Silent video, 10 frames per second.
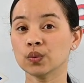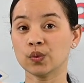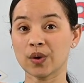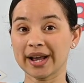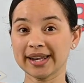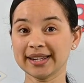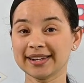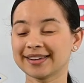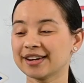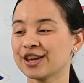1,
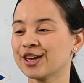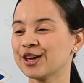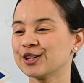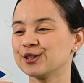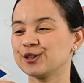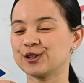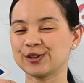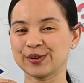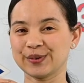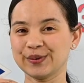
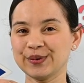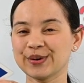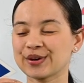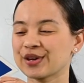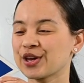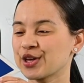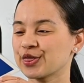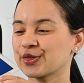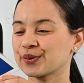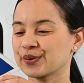2,
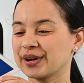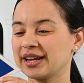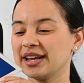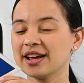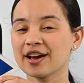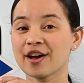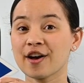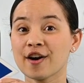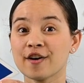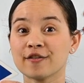3,
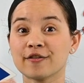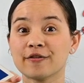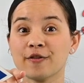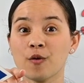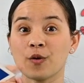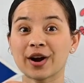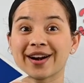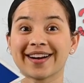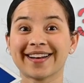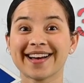4.
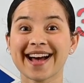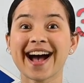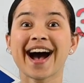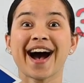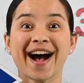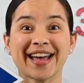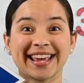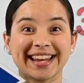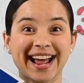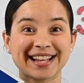
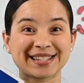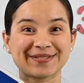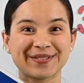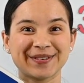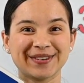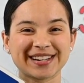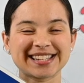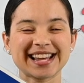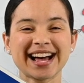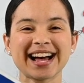It has 4
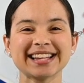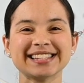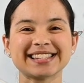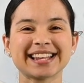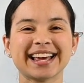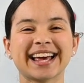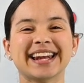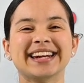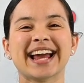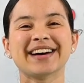sides.
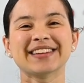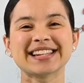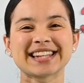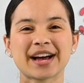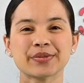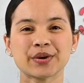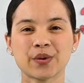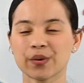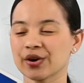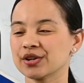Now let's count the
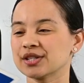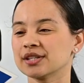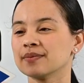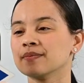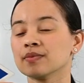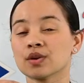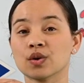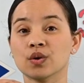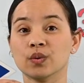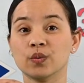corners.
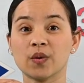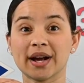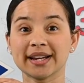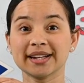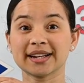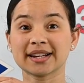1,